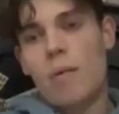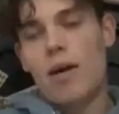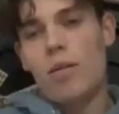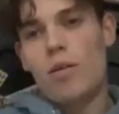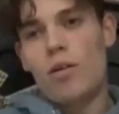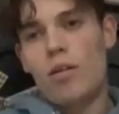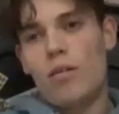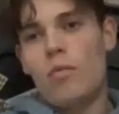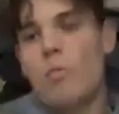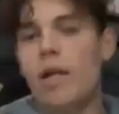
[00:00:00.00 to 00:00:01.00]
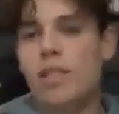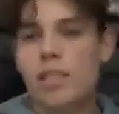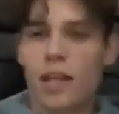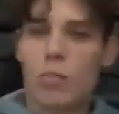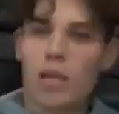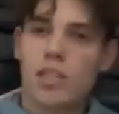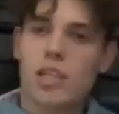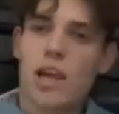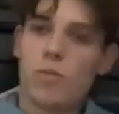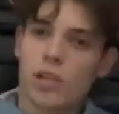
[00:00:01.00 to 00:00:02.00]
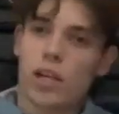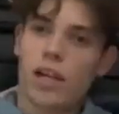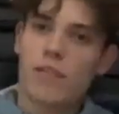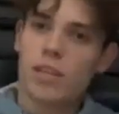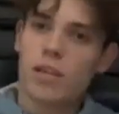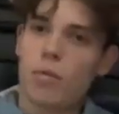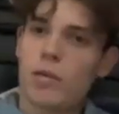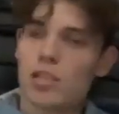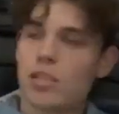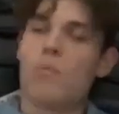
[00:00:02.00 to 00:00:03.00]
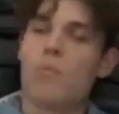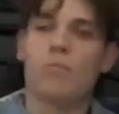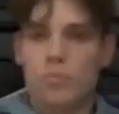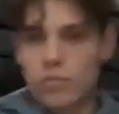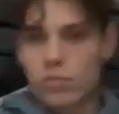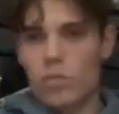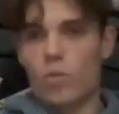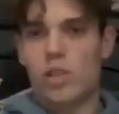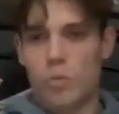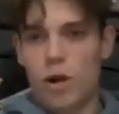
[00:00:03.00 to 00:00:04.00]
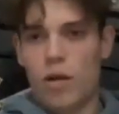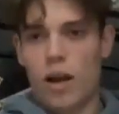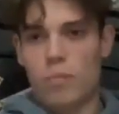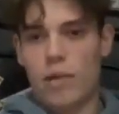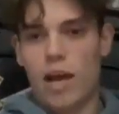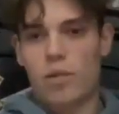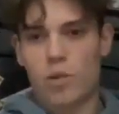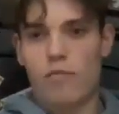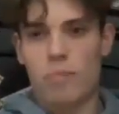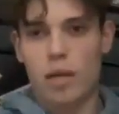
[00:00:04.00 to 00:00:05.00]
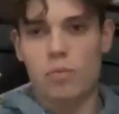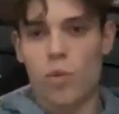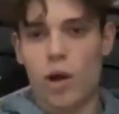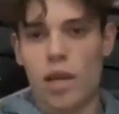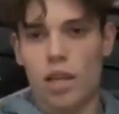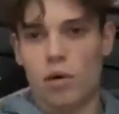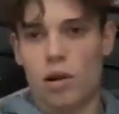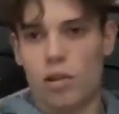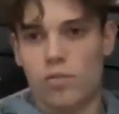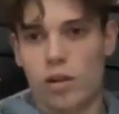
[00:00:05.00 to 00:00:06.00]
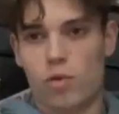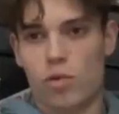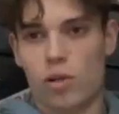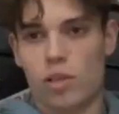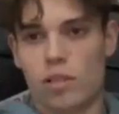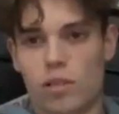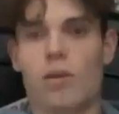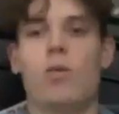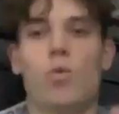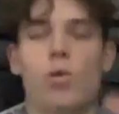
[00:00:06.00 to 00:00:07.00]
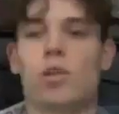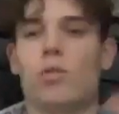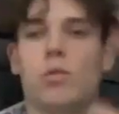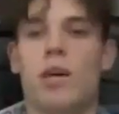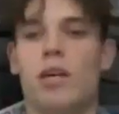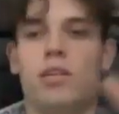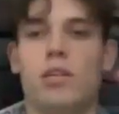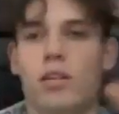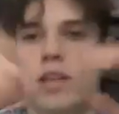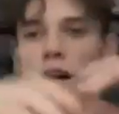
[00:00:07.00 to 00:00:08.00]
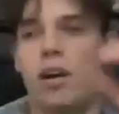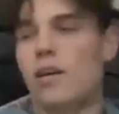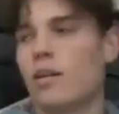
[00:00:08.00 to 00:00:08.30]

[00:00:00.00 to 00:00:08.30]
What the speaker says: out. Well, basically, my scales I left at my missus' mum, which is where I am now. So I haven't been able to weigh in the past 3 mornings. So it also was a bit there.